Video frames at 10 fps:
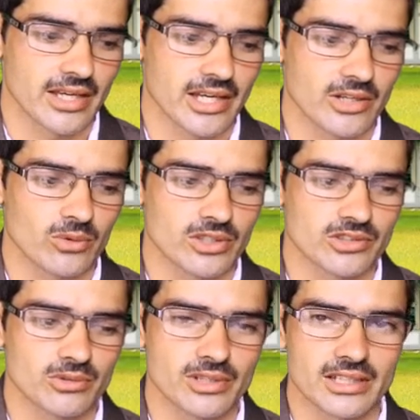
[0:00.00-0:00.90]
And una
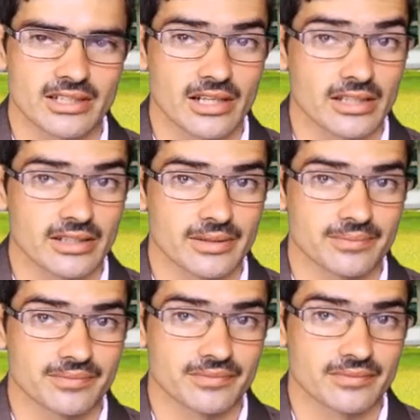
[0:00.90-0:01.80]
ciudad grande,
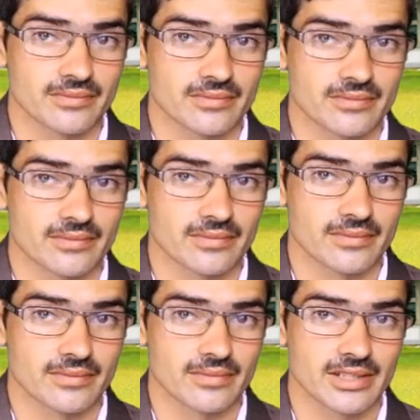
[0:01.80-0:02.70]

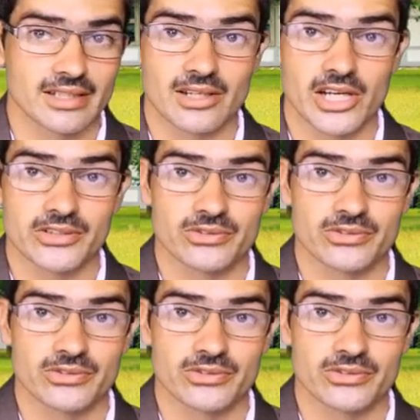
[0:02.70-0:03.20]
in a grand